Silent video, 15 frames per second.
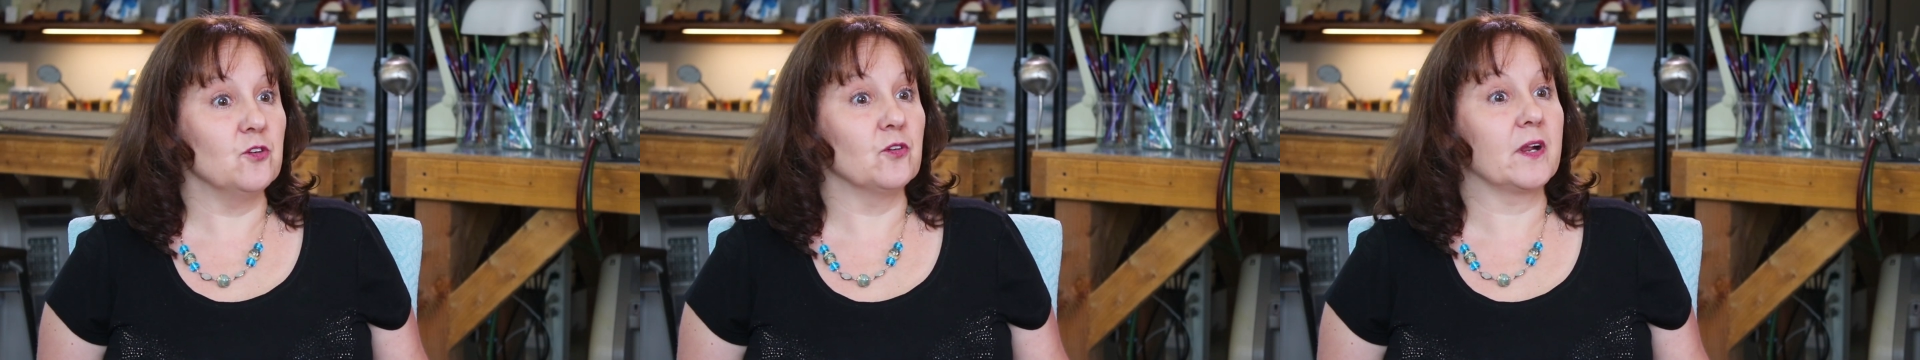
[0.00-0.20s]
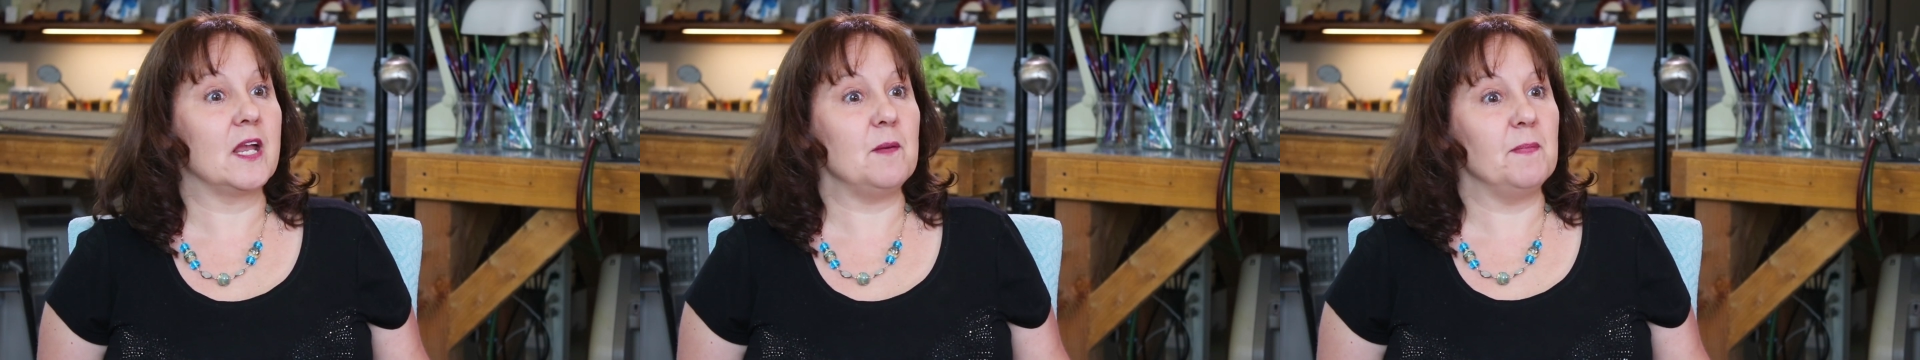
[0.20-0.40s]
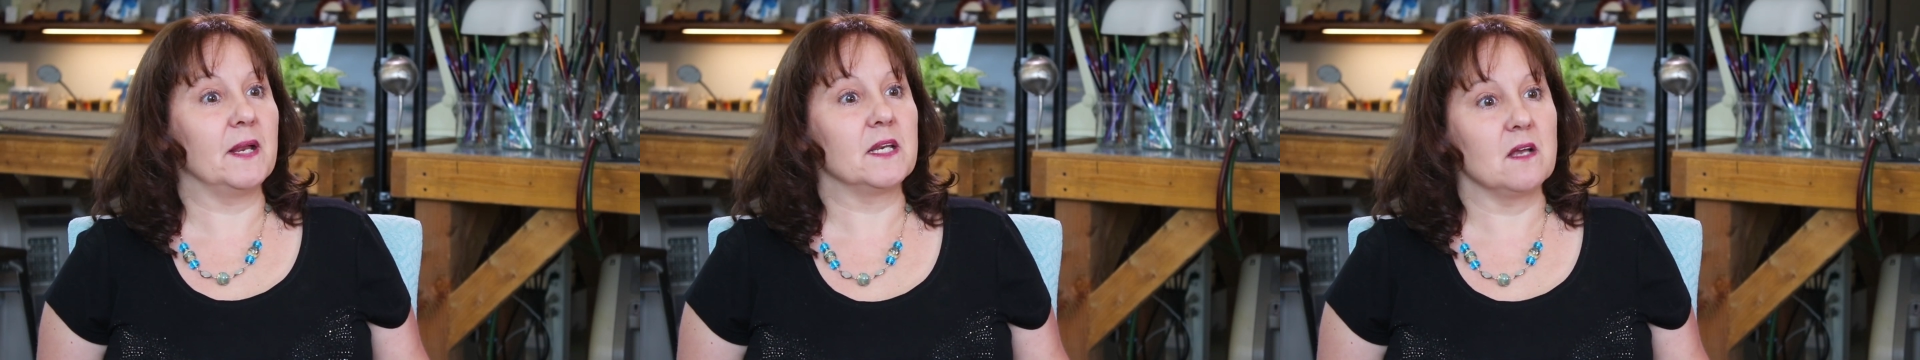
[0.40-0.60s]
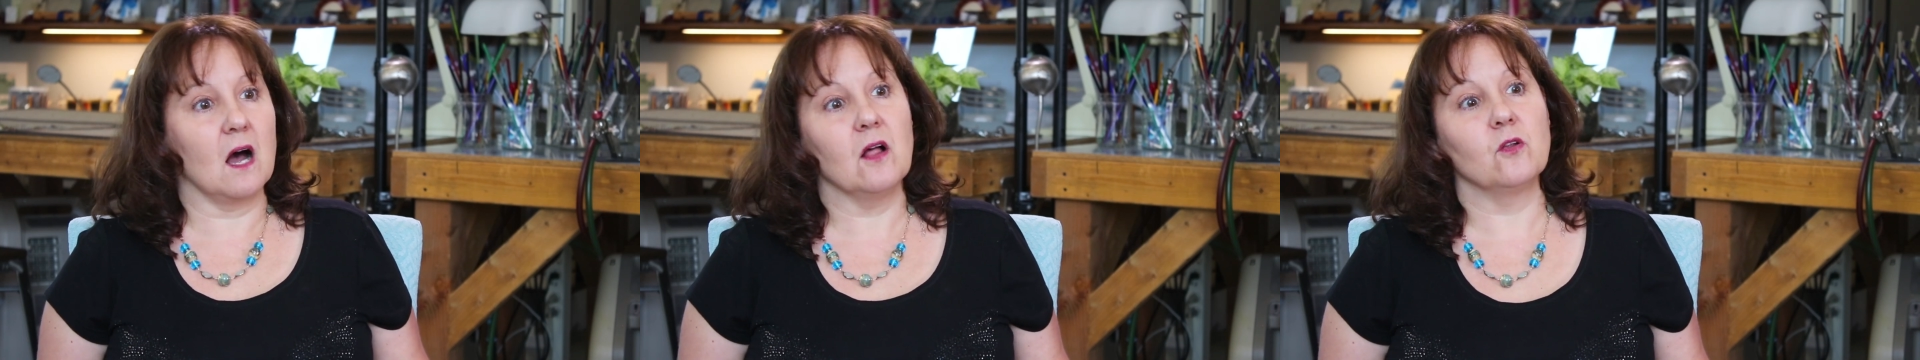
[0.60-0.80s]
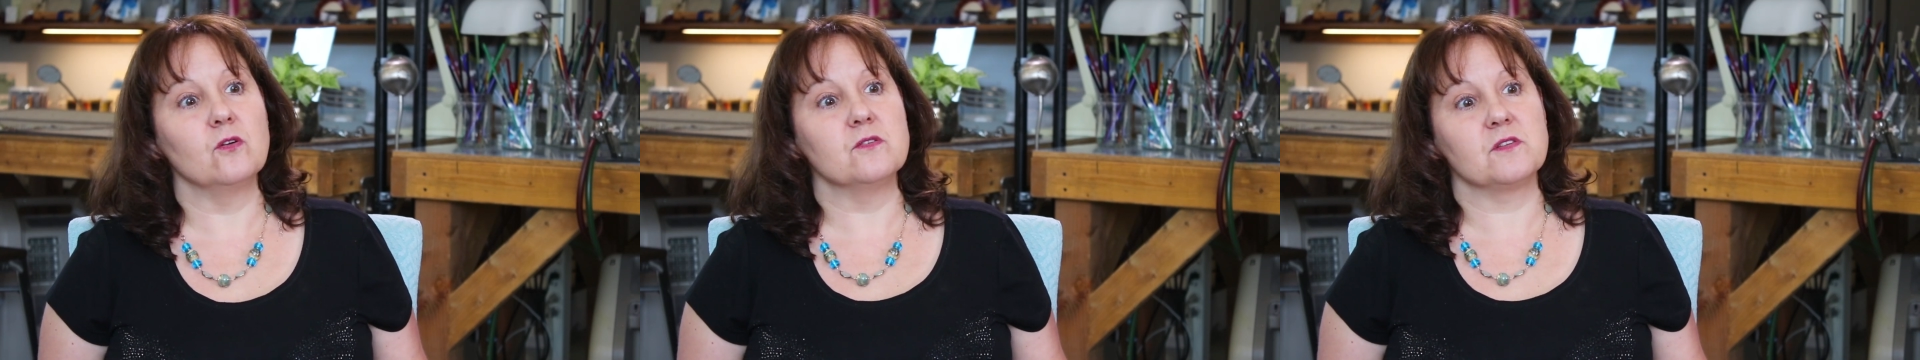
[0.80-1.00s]
you're keeping
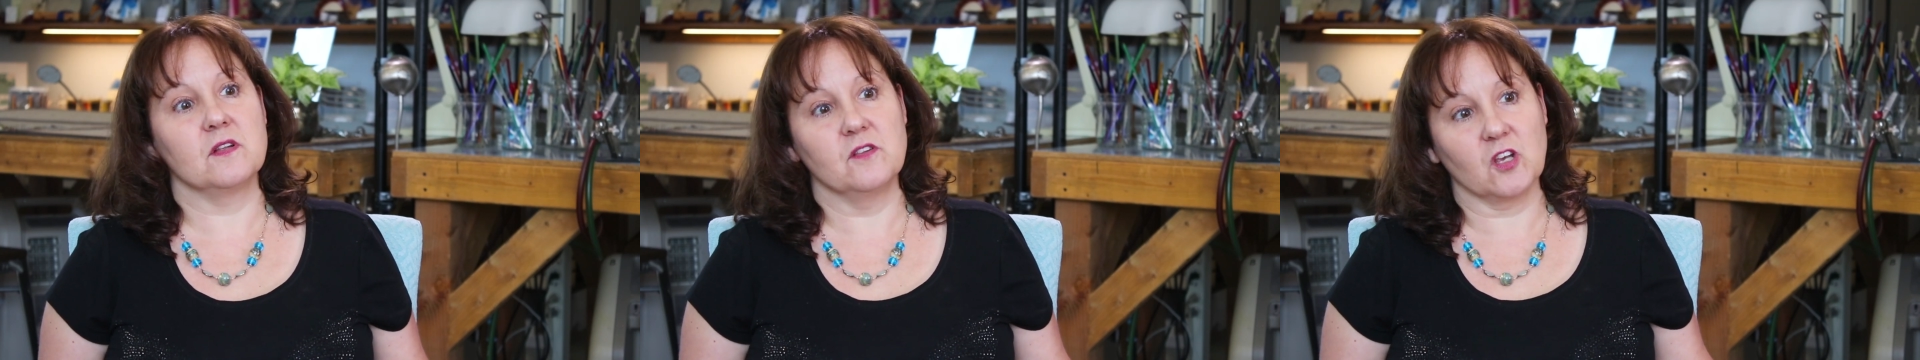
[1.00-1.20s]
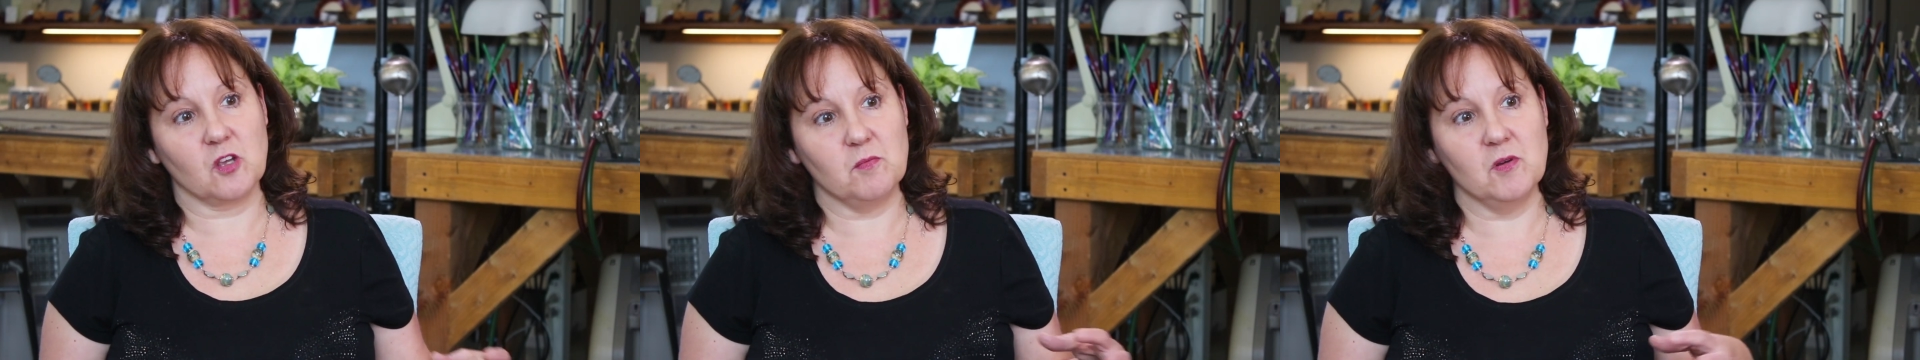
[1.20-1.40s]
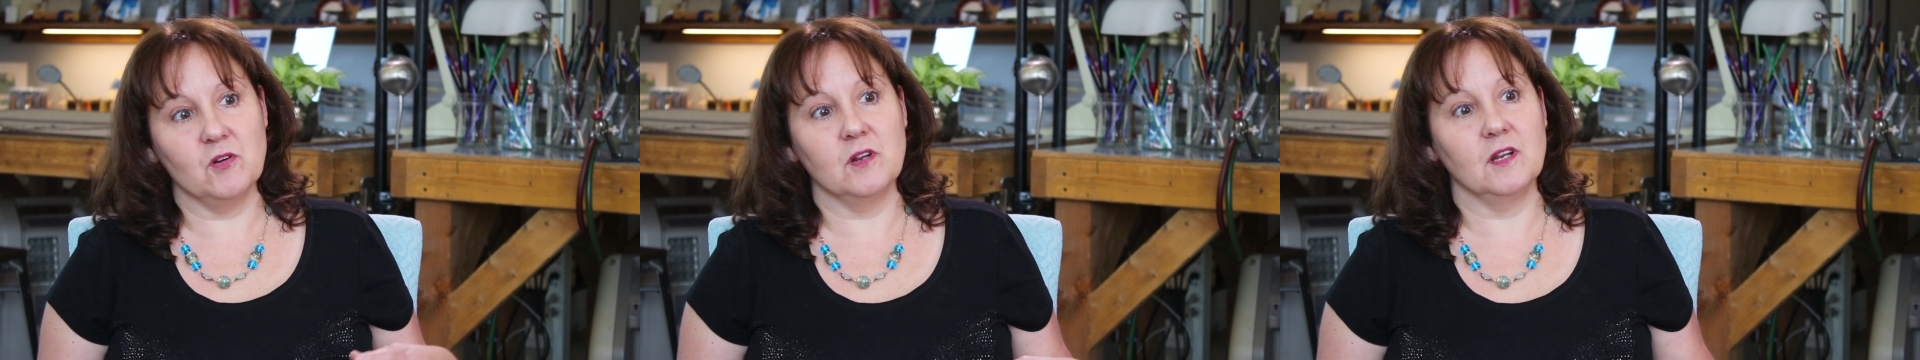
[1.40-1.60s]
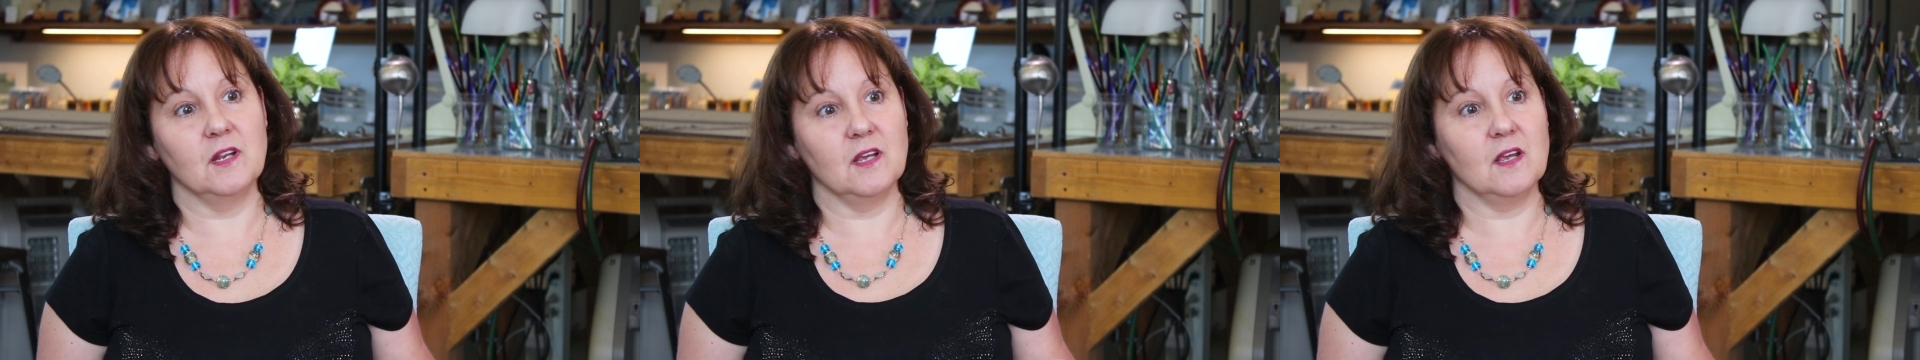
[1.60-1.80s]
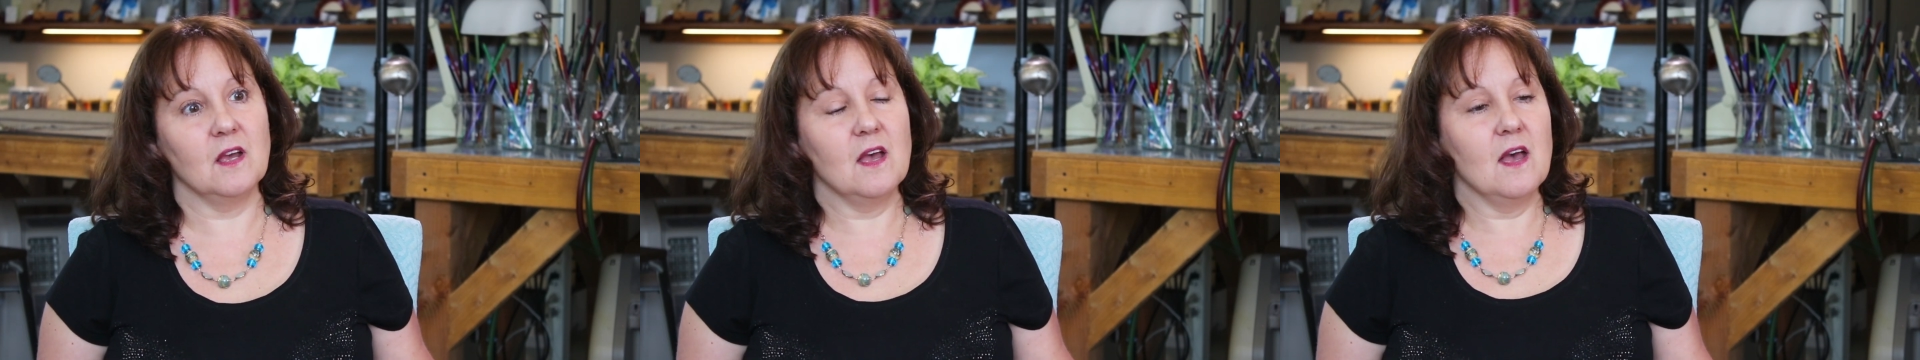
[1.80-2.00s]
dollars in the
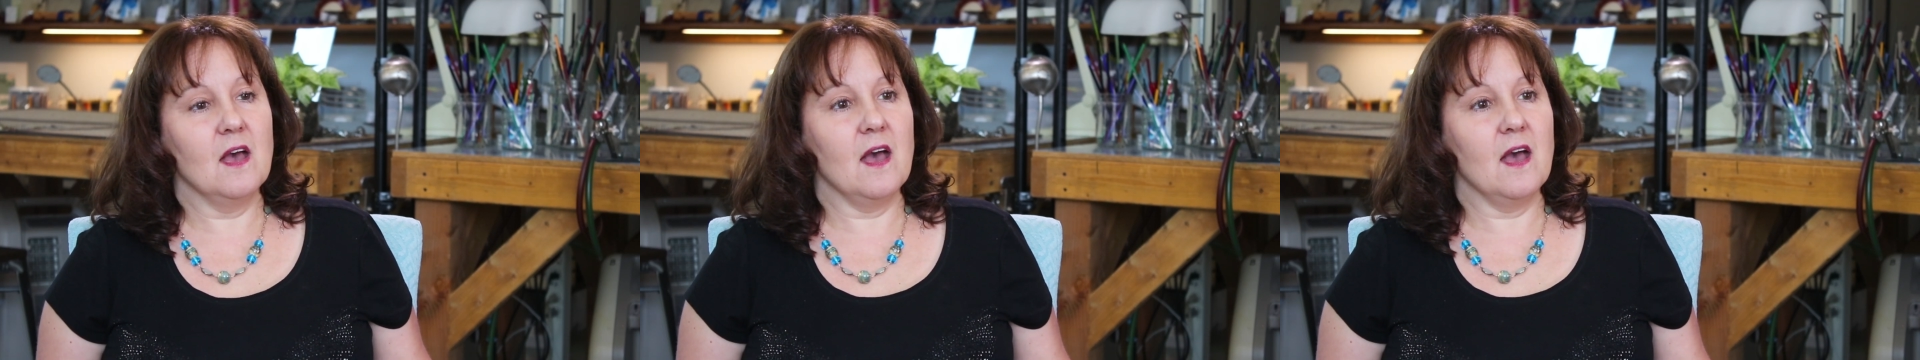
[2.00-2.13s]
community.